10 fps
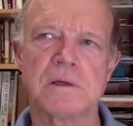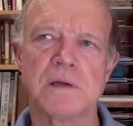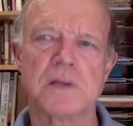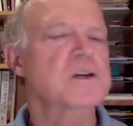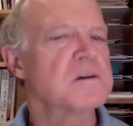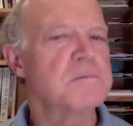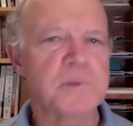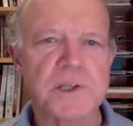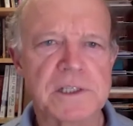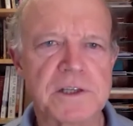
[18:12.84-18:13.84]
It's a
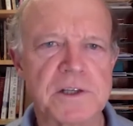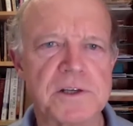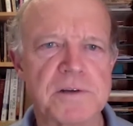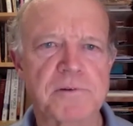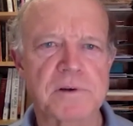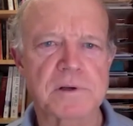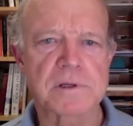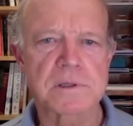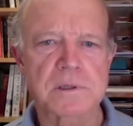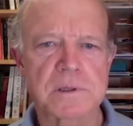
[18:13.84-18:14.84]
completely
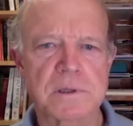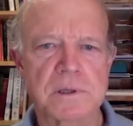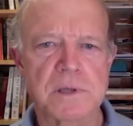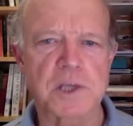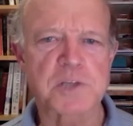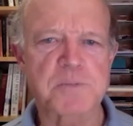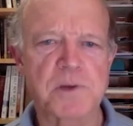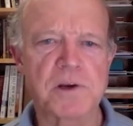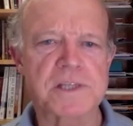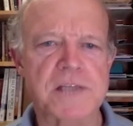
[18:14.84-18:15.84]
different
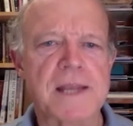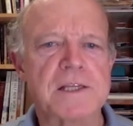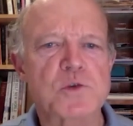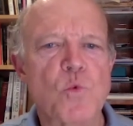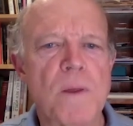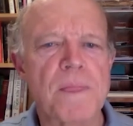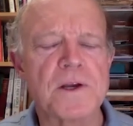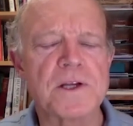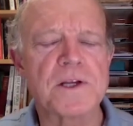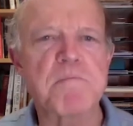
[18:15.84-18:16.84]
experience, and it's one that
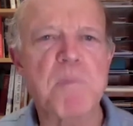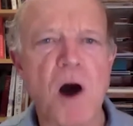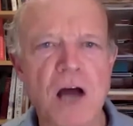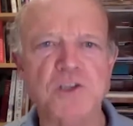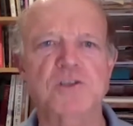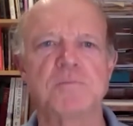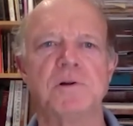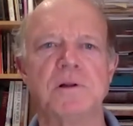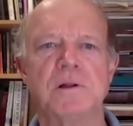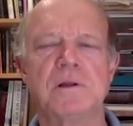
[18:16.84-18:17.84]
is
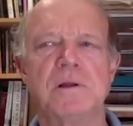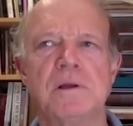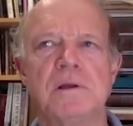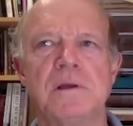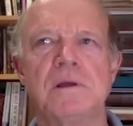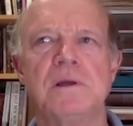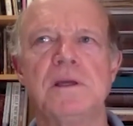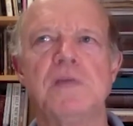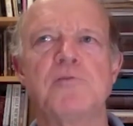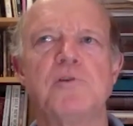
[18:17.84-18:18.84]
impossible
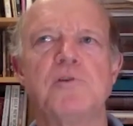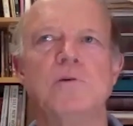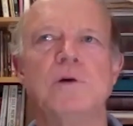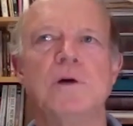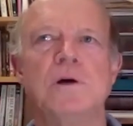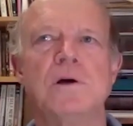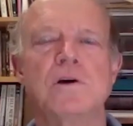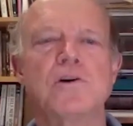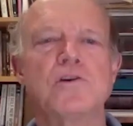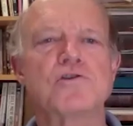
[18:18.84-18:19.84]
if you
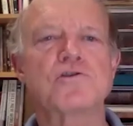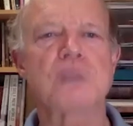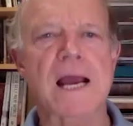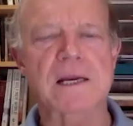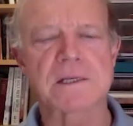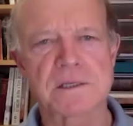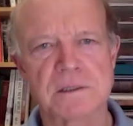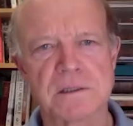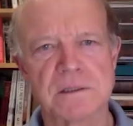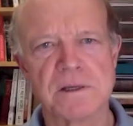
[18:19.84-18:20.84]
contract
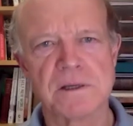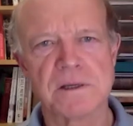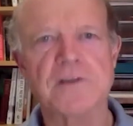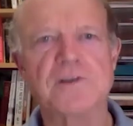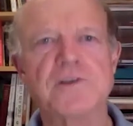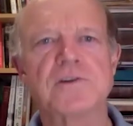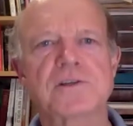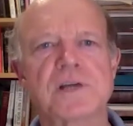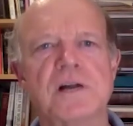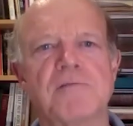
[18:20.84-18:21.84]
into
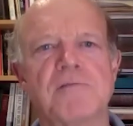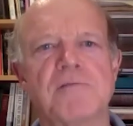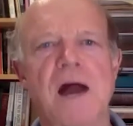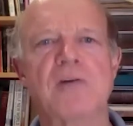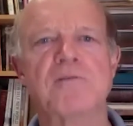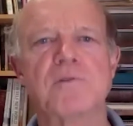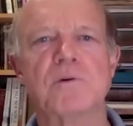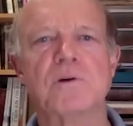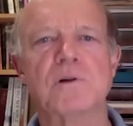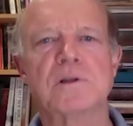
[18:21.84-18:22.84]
yourself out of the
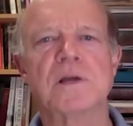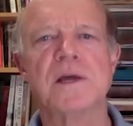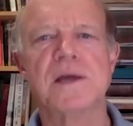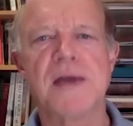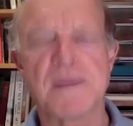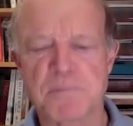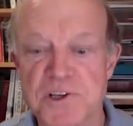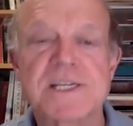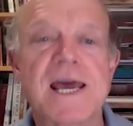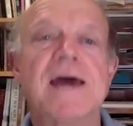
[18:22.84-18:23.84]
world and
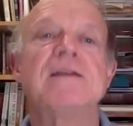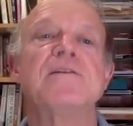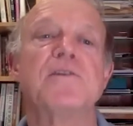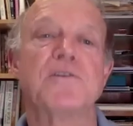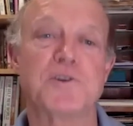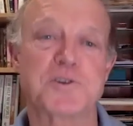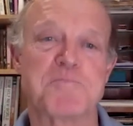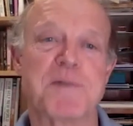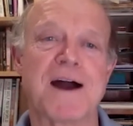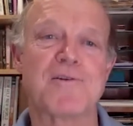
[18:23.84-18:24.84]
pretend that there's a
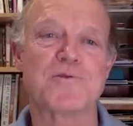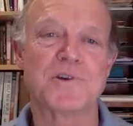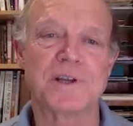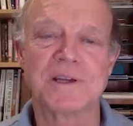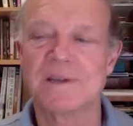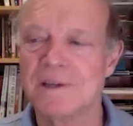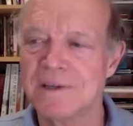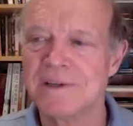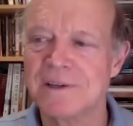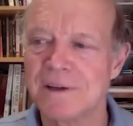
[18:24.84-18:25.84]
boundary
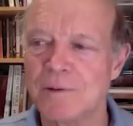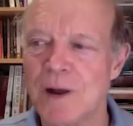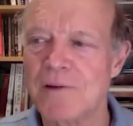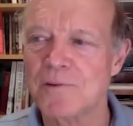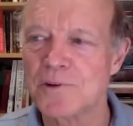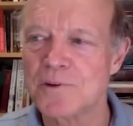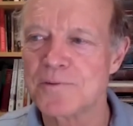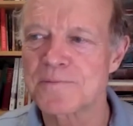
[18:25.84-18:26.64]
around you.